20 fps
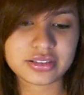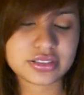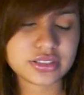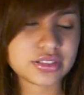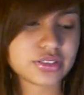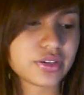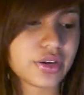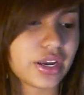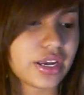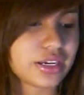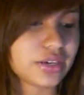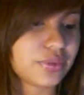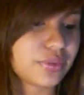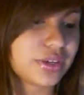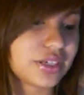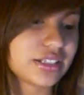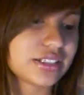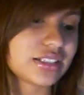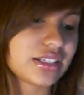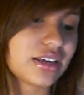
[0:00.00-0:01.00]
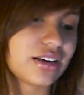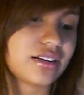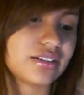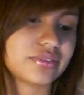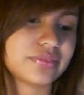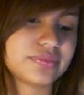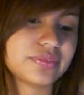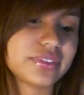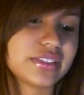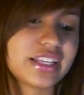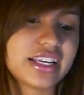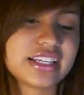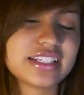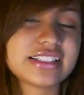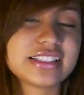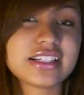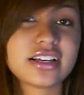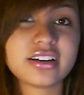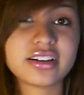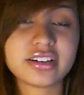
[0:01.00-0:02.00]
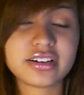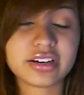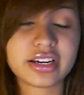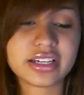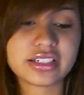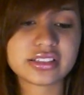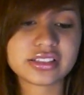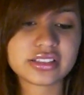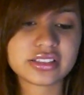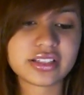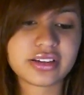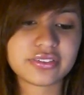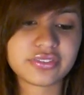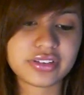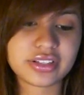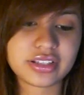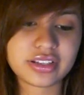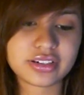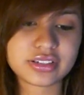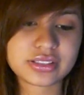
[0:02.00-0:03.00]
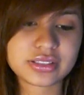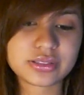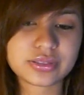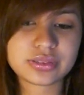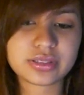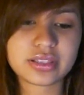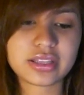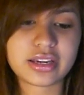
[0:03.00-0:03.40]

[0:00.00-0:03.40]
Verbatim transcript: so anyways they sell great stuff in there too